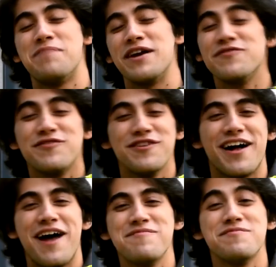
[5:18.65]
painful
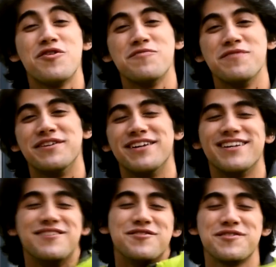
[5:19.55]
and happy moment,
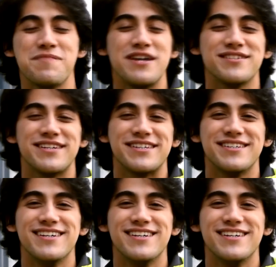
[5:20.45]
and it was amazing.